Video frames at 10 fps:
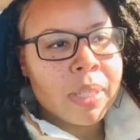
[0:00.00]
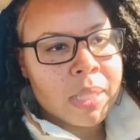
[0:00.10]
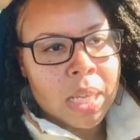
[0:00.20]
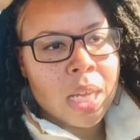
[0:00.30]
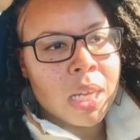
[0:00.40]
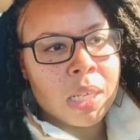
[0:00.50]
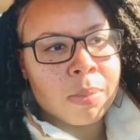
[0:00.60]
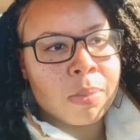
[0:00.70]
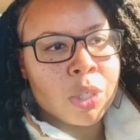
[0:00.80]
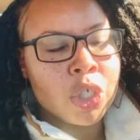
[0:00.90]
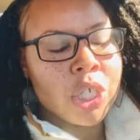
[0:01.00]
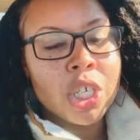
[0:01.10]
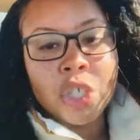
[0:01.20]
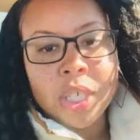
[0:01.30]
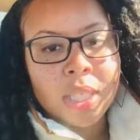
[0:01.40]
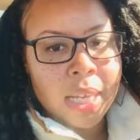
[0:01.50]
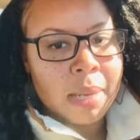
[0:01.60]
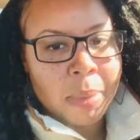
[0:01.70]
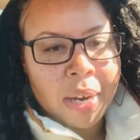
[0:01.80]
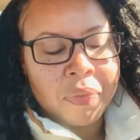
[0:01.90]
of time, she just
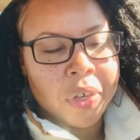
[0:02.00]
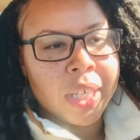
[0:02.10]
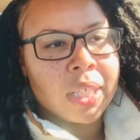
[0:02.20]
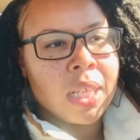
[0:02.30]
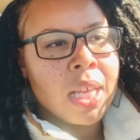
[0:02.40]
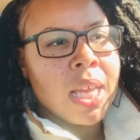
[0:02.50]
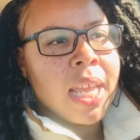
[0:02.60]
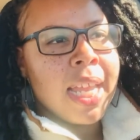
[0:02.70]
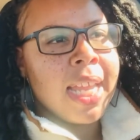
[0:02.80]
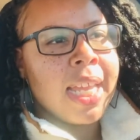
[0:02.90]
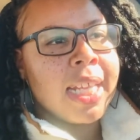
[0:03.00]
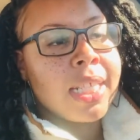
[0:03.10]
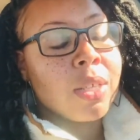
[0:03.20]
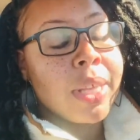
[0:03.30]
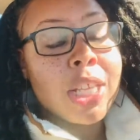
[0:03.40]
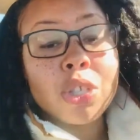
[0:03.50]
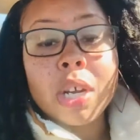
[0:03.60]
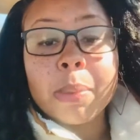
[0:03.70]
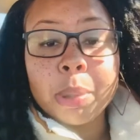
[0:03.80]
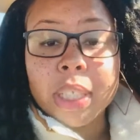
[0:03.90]
stayed my friend. And so they
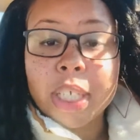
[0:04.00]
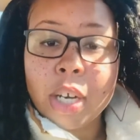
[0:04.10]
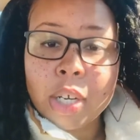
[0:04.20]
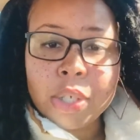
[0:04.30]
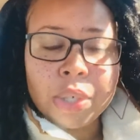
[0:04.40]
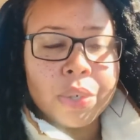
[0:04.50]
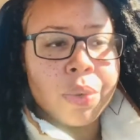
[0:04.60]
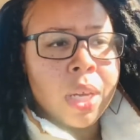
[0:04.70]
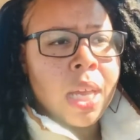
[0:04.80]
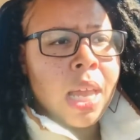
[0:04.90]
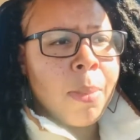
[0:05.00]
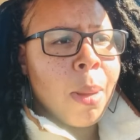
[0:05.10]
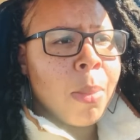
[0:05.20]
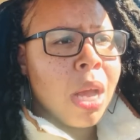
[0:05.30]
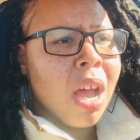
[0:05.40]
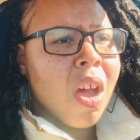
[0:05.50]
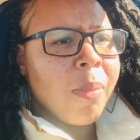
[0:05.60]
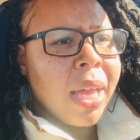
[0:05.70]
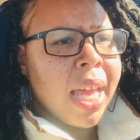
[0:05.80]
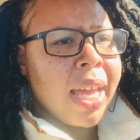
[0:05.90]
started bullying her too. And my
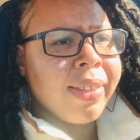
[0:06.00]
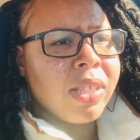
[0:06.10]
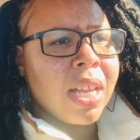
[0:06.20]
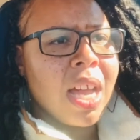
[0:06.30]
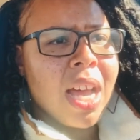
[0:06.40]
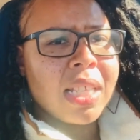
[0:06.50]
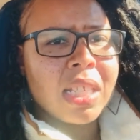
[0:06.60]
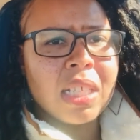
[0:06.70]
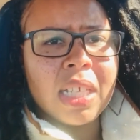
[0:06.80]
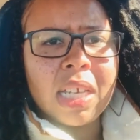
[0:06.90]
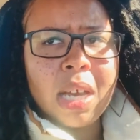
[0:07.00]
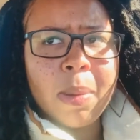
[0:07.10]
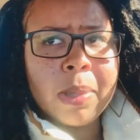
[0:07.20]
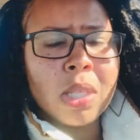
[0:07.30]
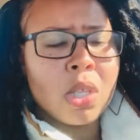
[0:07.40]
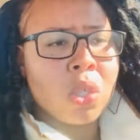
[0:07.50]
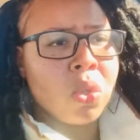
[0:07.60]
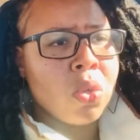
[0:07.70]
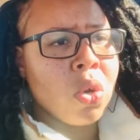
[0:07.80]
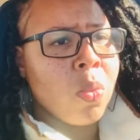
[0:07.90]
mom had to constantly come to the school.